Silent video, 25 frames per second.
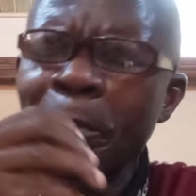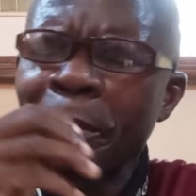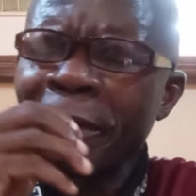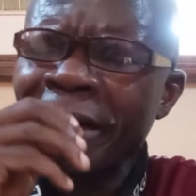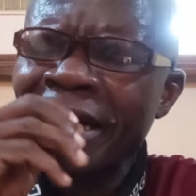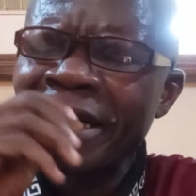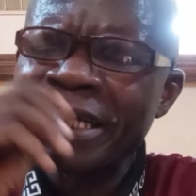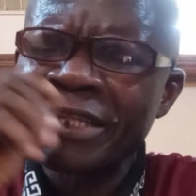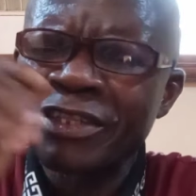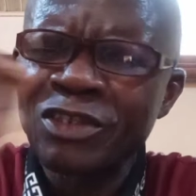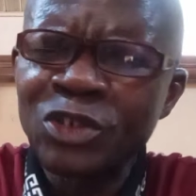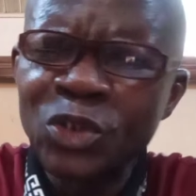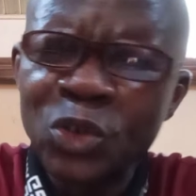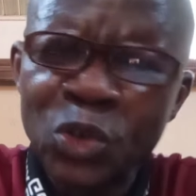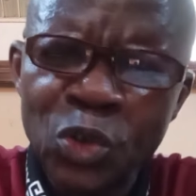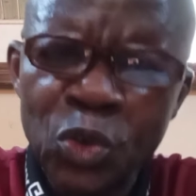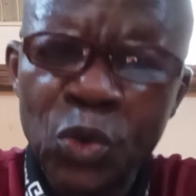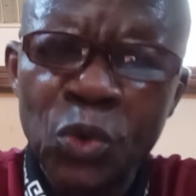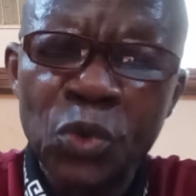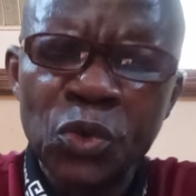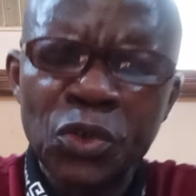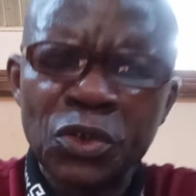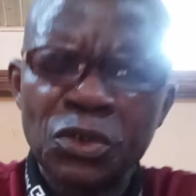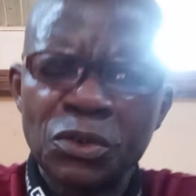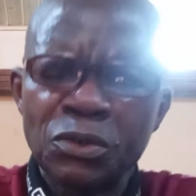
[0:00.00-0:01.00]
breath you
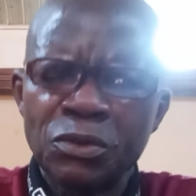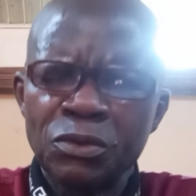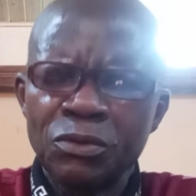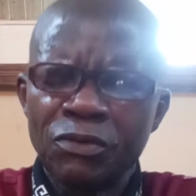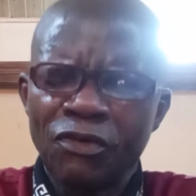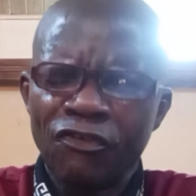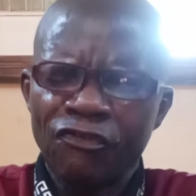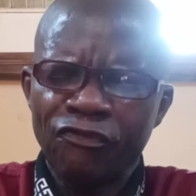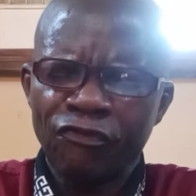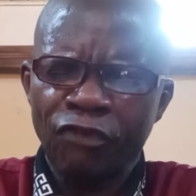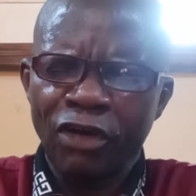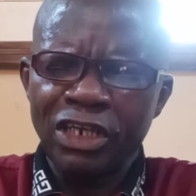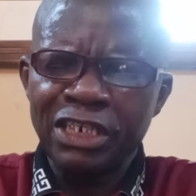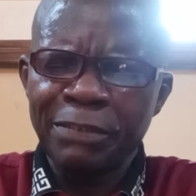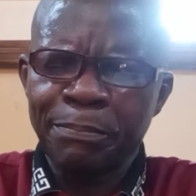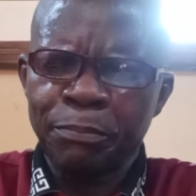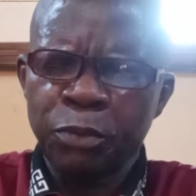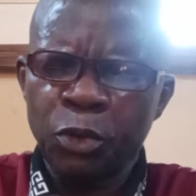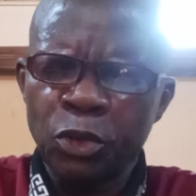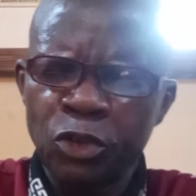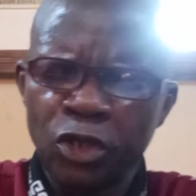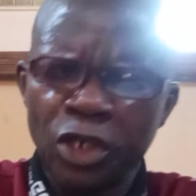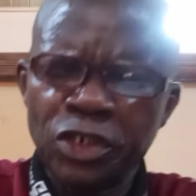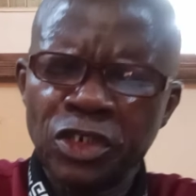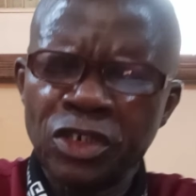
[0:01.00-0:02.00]
use for the
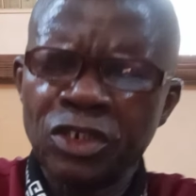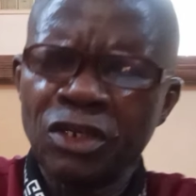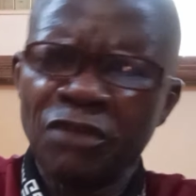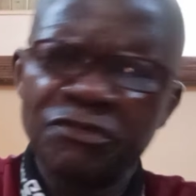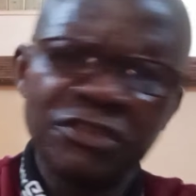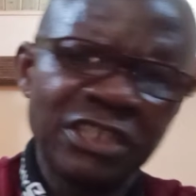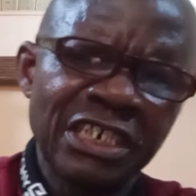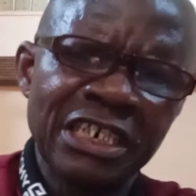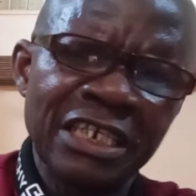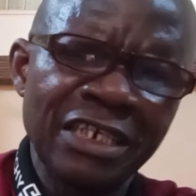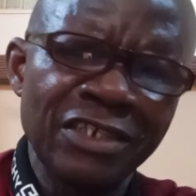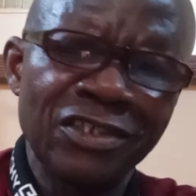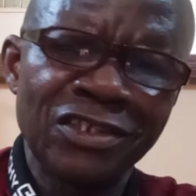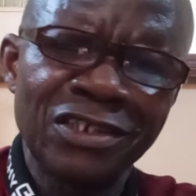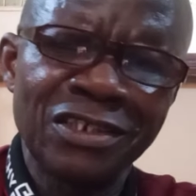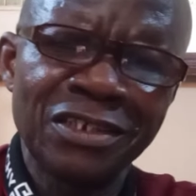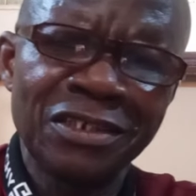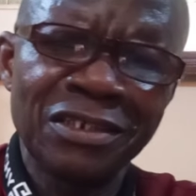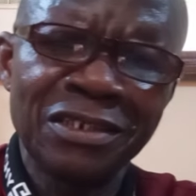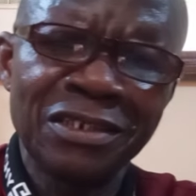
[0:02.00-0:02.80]
production of straight.